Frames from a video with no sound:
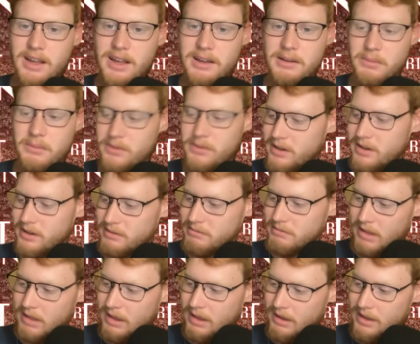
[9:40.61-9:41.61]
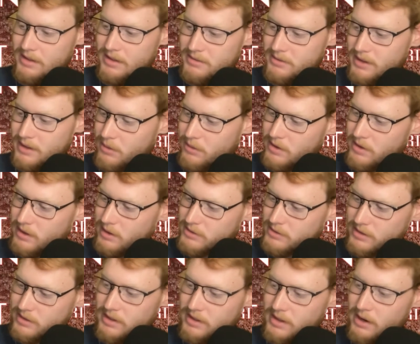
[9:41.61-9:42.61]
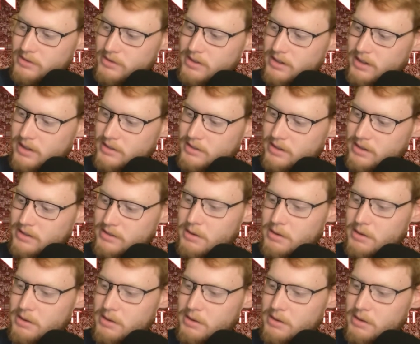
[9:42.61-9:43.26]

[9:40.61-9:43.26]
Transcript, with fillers: game. Like that was that was and that was against